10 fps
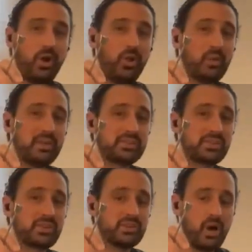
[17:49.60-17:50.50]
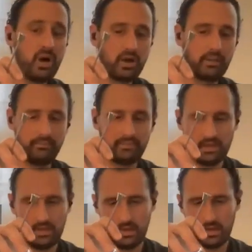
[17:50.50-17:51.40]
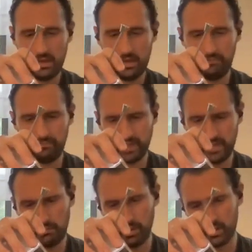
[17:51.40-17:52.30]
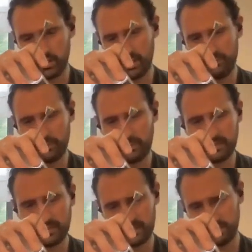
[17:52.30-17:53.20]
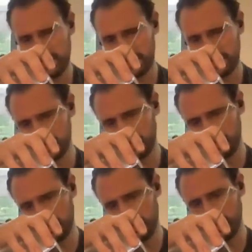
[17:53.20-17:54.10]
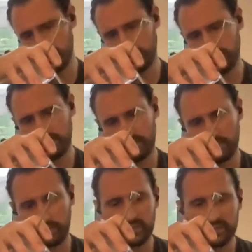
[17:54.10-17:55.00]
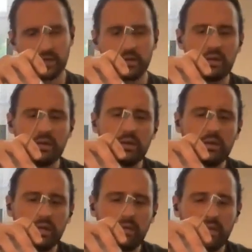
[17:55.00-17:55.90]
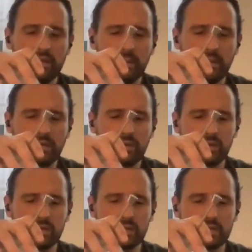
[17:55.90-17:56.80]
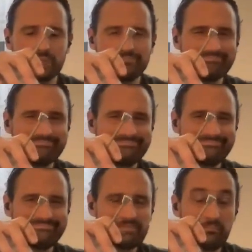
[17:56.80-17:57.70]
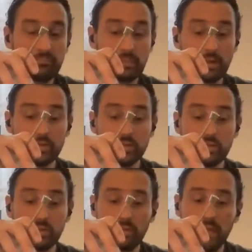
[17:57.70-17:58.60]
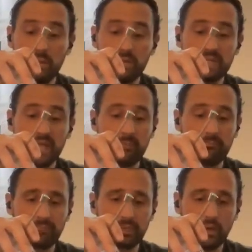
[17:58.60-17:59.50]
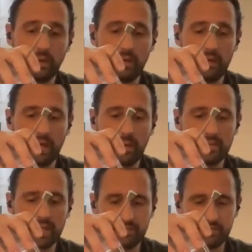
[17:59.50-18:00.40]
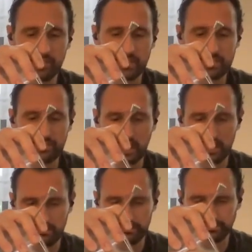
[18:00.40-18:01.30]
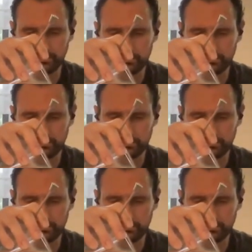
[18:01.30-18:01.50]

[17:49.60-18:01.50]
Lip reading: all winter long. And Mark, you'll have to wait 6 months or something until, you know, your winter, and then you can make yours. But also too, I will say, you know, I always have so much fun